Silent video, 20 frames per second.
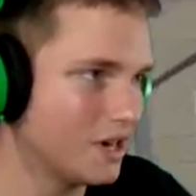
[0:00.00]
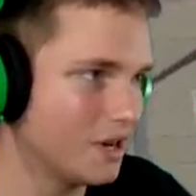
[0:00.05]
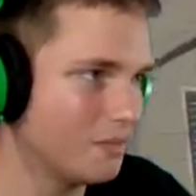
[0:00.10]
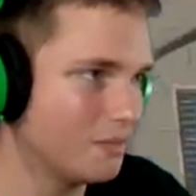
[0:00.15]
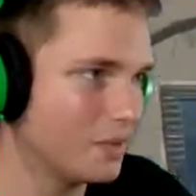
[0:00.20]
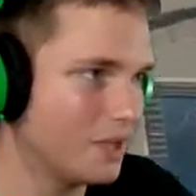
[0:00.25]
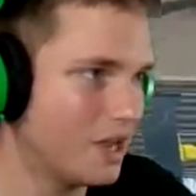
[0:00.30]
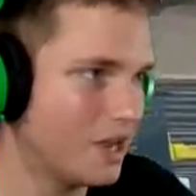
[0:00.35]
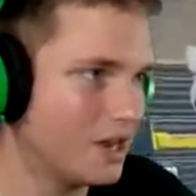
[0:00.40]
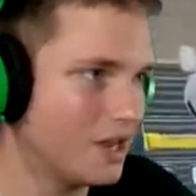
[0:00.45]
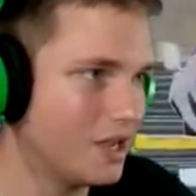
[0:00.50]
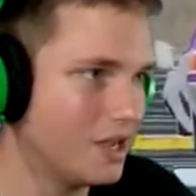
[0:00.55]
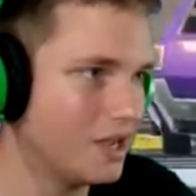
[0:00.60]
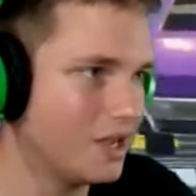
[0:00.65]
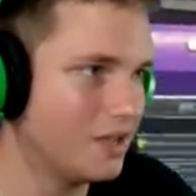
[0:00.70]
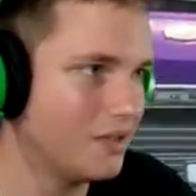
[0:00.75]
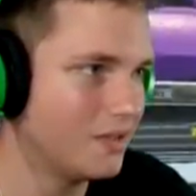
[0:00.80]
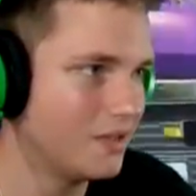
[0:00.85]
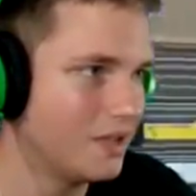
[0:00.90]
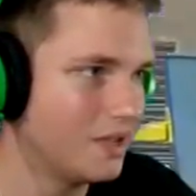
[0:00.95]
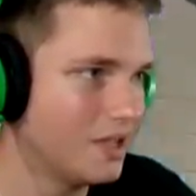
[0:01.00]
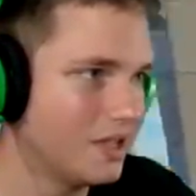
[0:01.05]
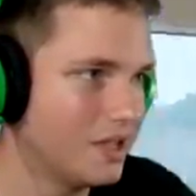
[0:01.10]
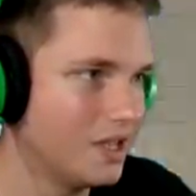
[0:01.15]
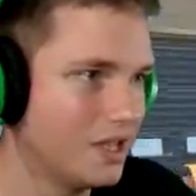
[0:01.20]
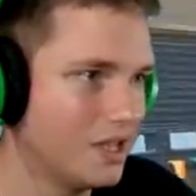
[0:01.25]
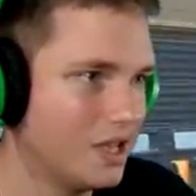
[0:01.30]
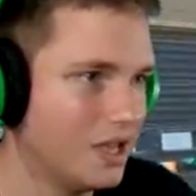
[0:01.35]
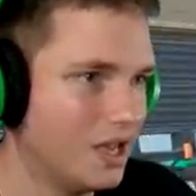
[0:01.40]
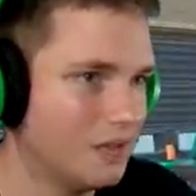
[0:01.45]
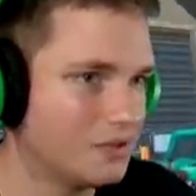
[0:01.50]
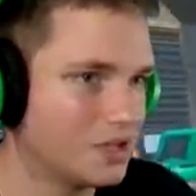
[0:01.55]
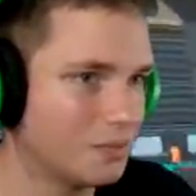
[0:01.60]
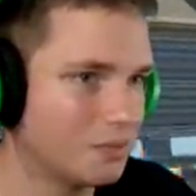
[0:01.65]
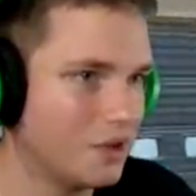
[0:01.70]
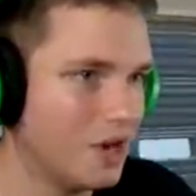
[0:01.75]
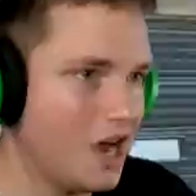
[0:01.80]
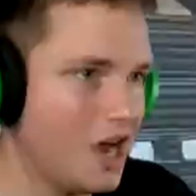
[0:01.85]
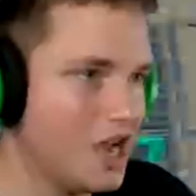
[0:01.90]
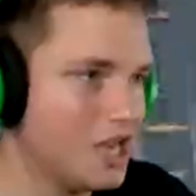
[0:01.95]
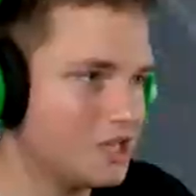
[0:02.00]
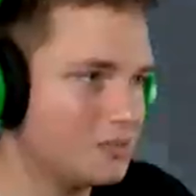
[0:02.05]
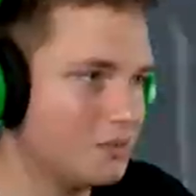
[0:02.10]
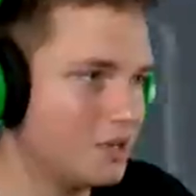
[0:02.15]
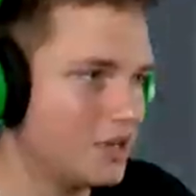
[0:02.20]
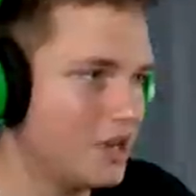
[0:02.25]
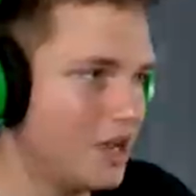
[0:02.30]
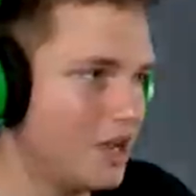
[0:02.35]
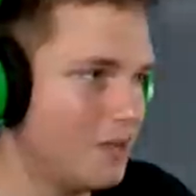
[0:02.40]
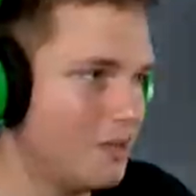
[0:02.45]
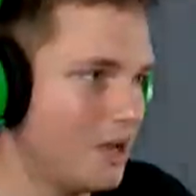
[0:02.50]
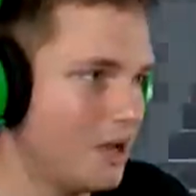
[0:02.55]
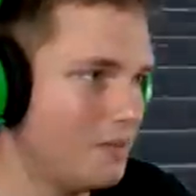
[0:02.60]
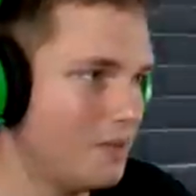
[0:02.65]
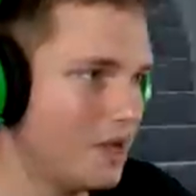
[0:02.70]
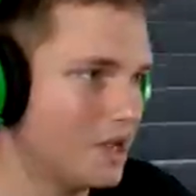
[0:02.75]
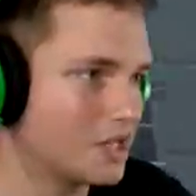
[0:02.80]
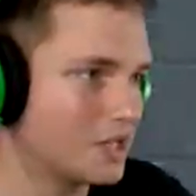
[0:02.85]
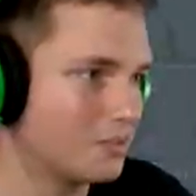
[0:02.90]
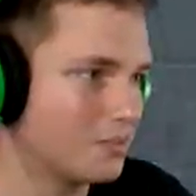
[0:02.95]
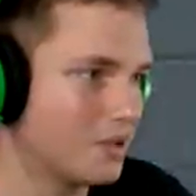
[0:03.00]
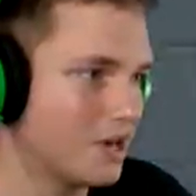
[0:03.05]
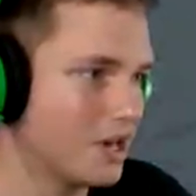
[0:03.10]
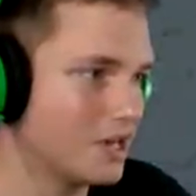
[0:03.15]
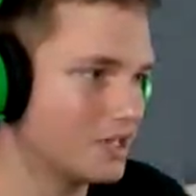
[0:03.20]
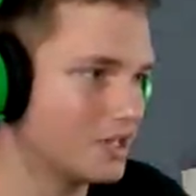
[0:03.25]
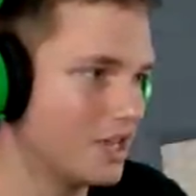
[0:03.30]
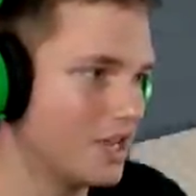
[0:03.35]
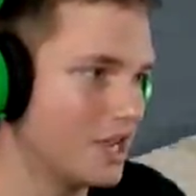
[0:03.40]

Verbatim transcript: I'm kind of I'm surprised, but I'm, I'm not surprised.